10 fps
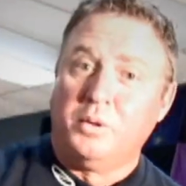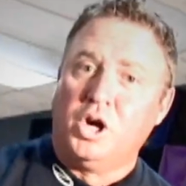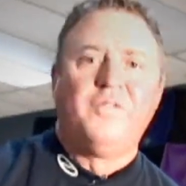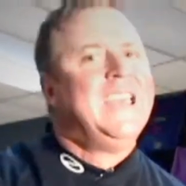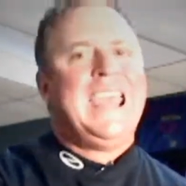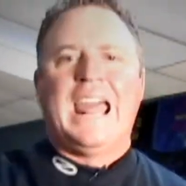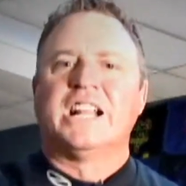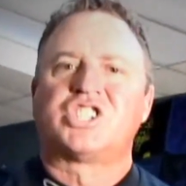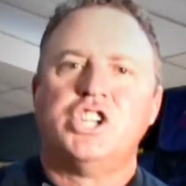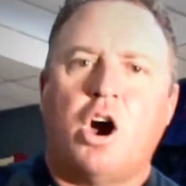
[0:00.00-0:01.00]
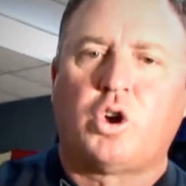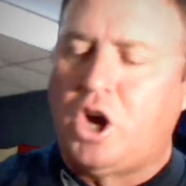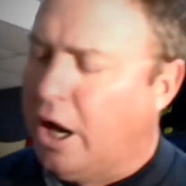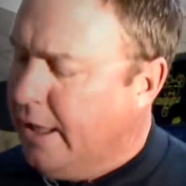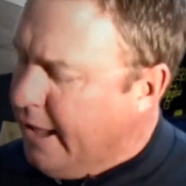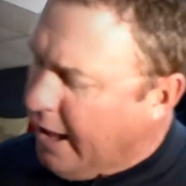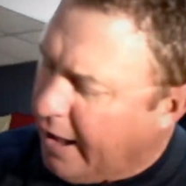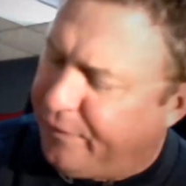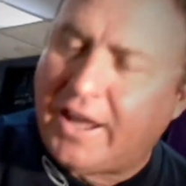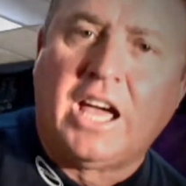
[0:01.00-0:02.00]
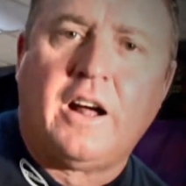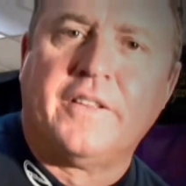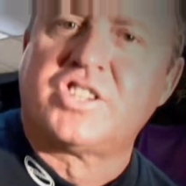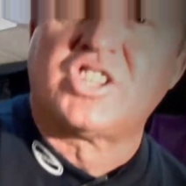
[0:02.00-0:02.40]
move, and it's no good. If you get on the